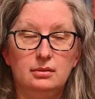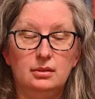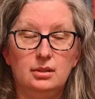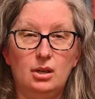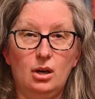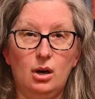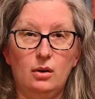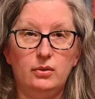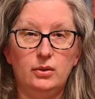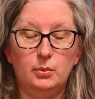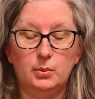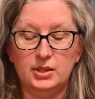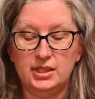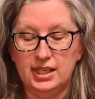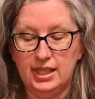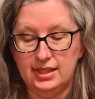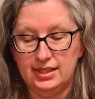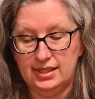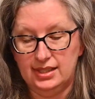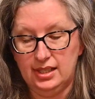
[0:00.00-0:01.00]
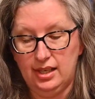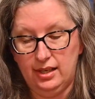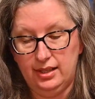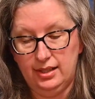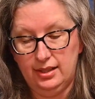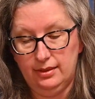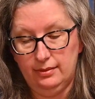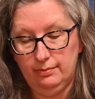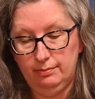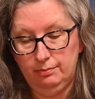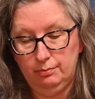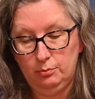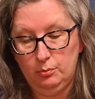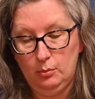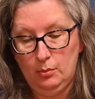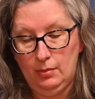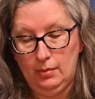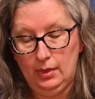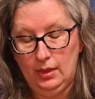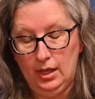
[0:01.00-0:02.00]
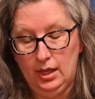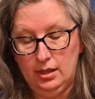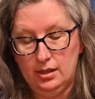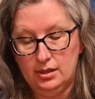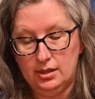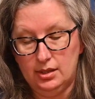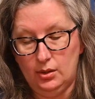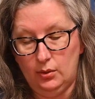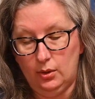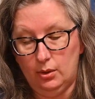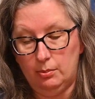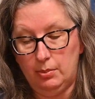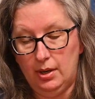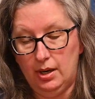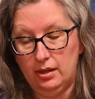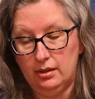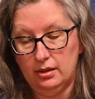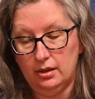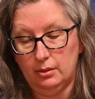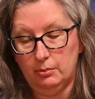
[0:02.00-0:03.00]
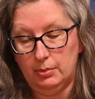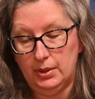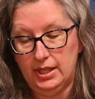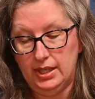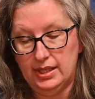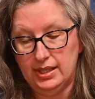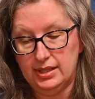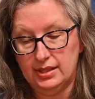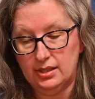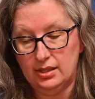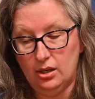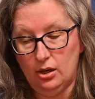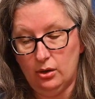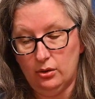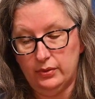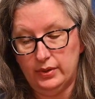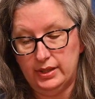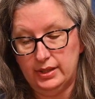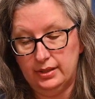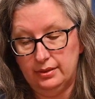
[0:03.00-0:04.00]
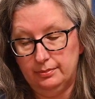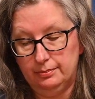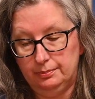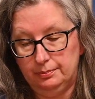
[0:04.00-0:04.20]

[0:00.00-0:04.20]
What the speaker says: COVID was at its height. So her partner, Pete, has COVID.